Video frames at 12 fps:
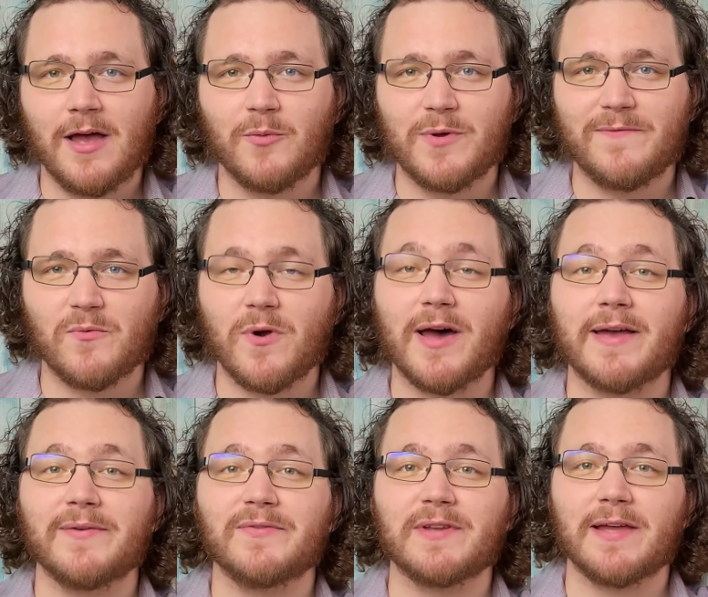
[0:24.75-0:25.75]
We've
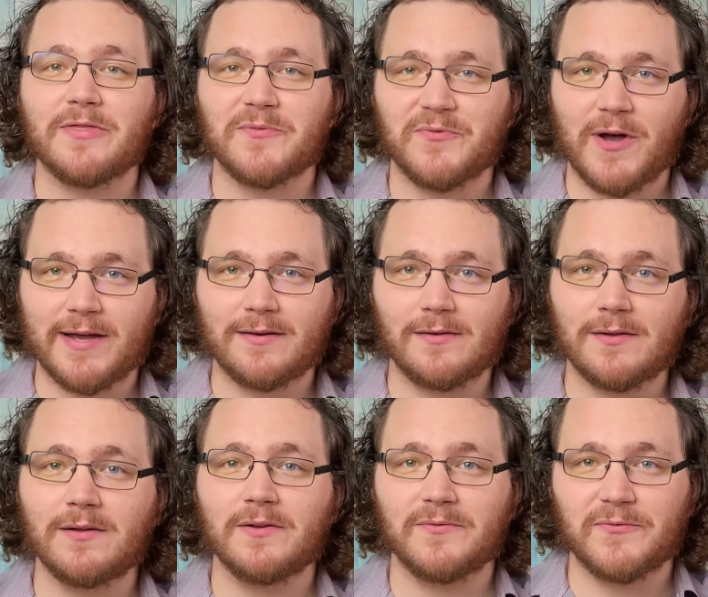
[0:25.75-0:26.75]
arrived at the final
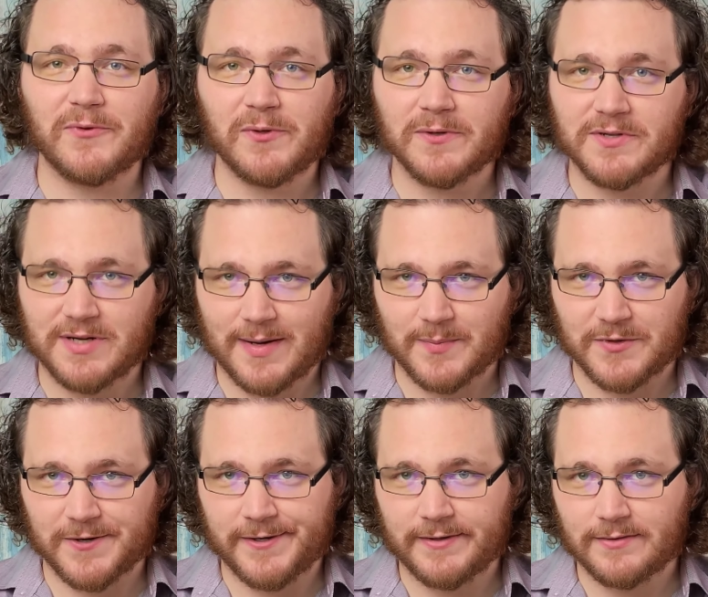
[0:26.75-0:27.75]
full
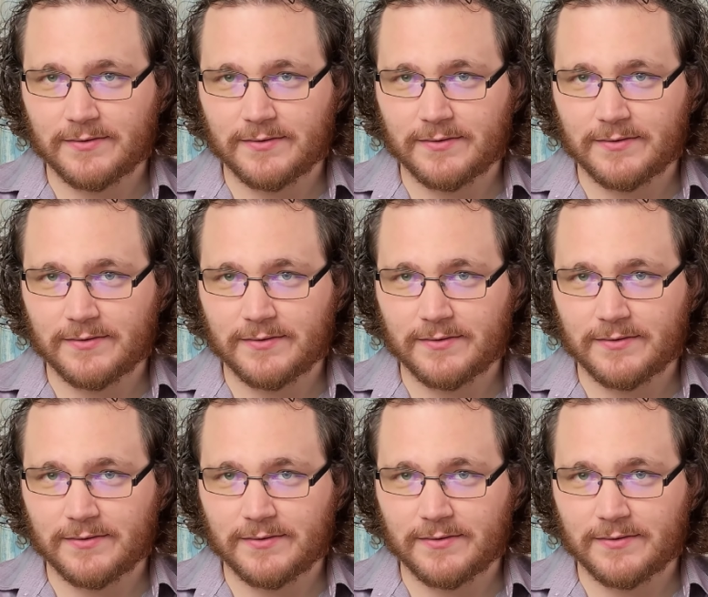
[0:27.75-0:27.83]
chapter,